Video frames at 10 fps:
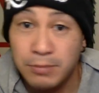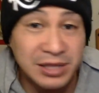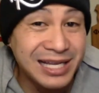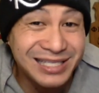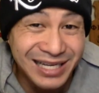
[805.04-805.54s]

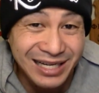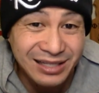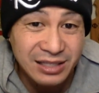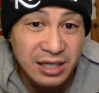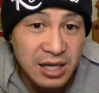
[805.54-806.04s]
but they
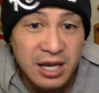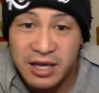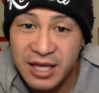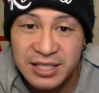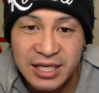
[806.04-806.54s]
didn't.
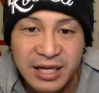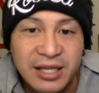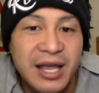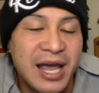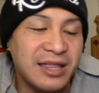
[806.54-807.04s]
They
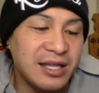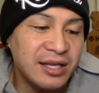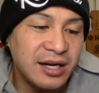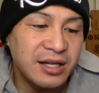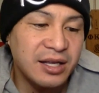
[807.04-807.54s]
didn't, and they
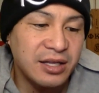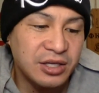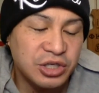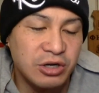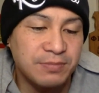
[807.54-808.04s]
needed an
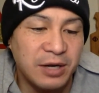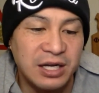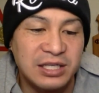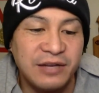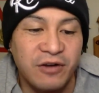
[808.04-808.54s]
insurance
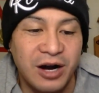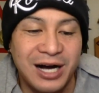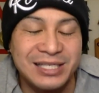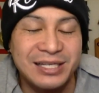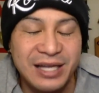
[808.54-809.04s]
policy for
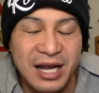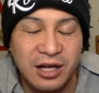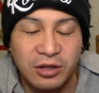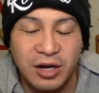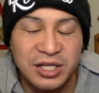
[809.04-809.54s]
Austin
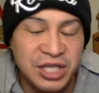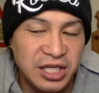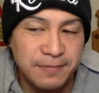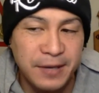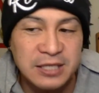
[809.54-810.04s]
Eckler, a
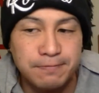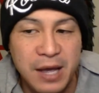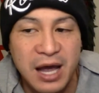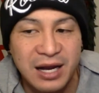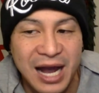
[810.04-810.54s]
change of pace
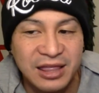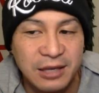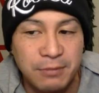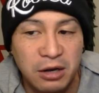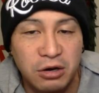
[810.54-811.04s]
back. I
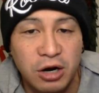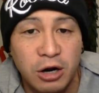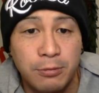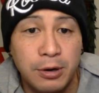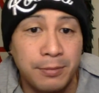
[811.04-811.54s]
think Michael
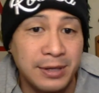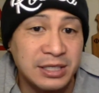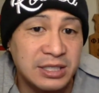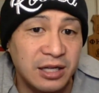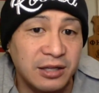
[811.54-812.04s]
Carter would have been
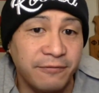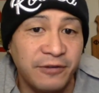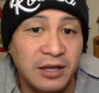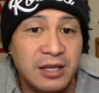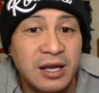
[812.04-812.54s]
a solid
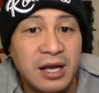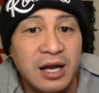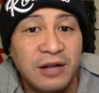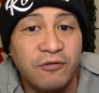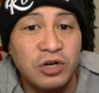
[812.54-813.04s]
fit.
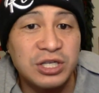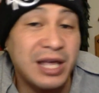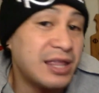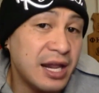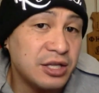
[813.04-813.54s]

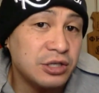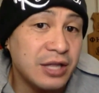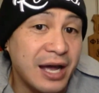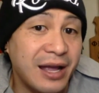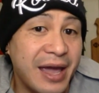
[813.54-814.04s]
Unfortunately, they didn't do
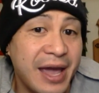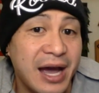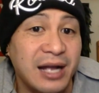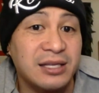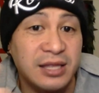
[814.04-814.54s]
that,
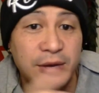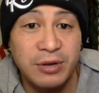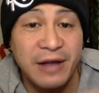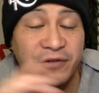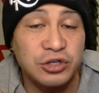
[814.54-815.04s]
and they
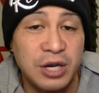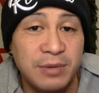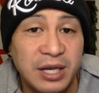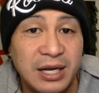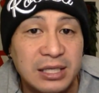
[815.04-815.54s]
went after Tre
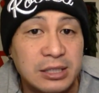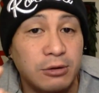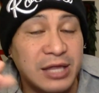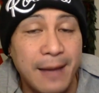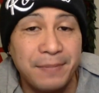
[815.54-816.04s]
McKitty.
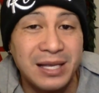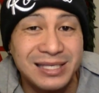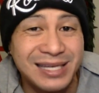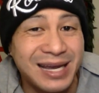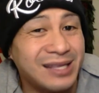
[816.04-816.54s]
So with that being
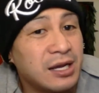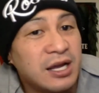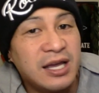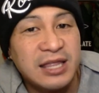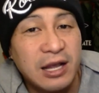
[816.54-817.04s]
said,
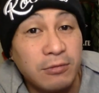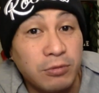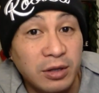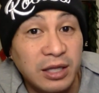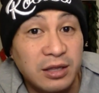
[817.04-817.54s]
they
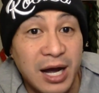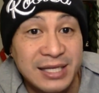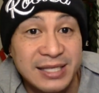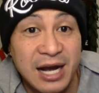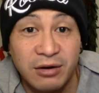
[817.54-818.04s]
really
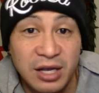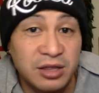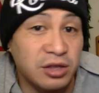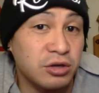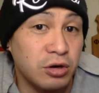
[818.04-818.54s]
lost out in
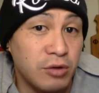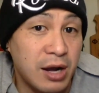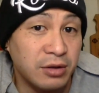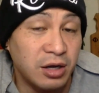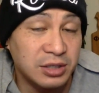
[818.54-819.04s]
the third
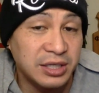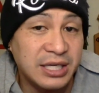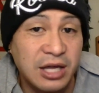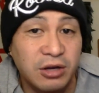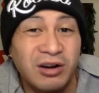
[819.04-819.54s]
round
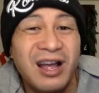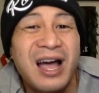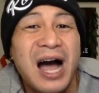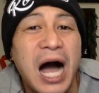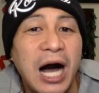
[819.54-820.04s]
altogether.
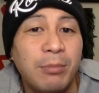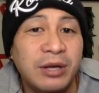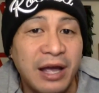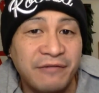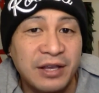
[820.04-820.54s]
I'm
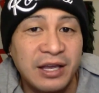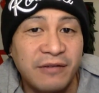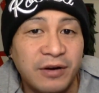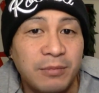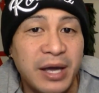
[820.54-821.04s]
going to have to
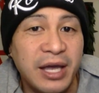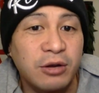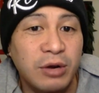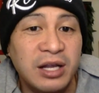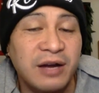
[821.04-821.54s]
give them a
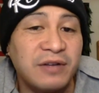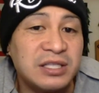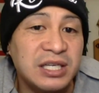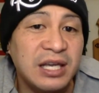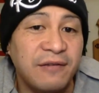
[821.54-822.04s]
grade of a
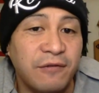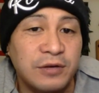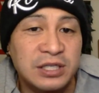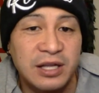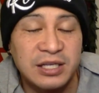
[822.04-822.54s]
D for
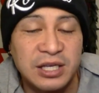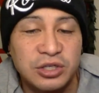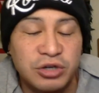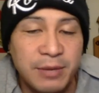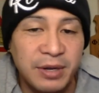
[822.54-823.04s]

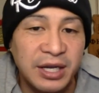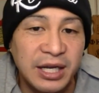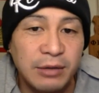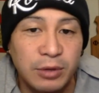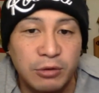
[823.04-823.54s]
selecting Tre
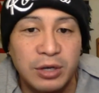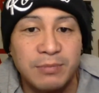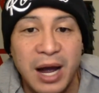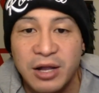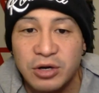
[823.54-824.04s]
McKitty when Quinn
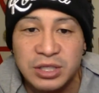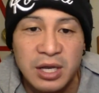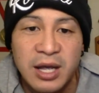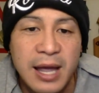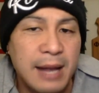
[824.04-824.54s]
Meinerz
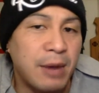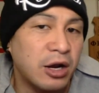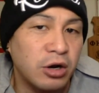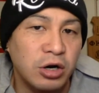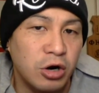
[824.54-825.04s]
and
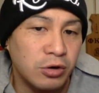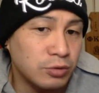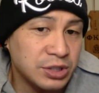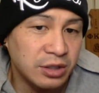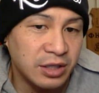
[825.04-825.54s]
Michael Carter
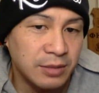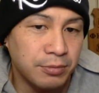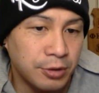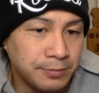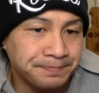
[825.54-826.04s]
were still on the
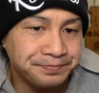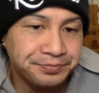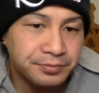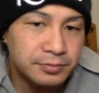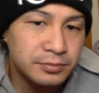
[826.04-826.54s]
board.
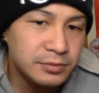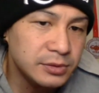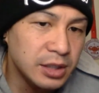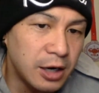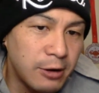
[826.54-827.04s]

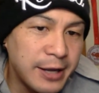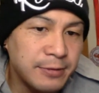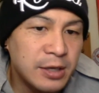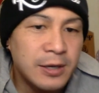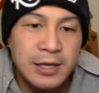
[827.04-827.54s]
All
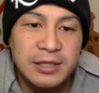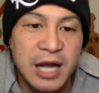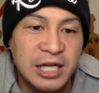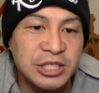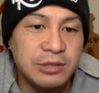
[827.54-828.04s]
right,
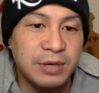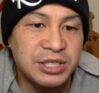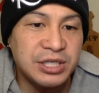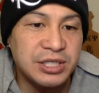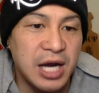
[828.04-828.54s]
not too
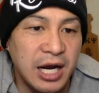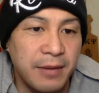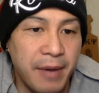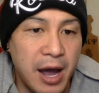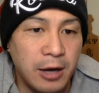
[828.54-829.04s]
much to talk
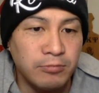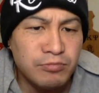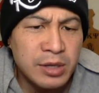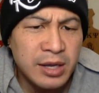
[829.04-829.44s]
about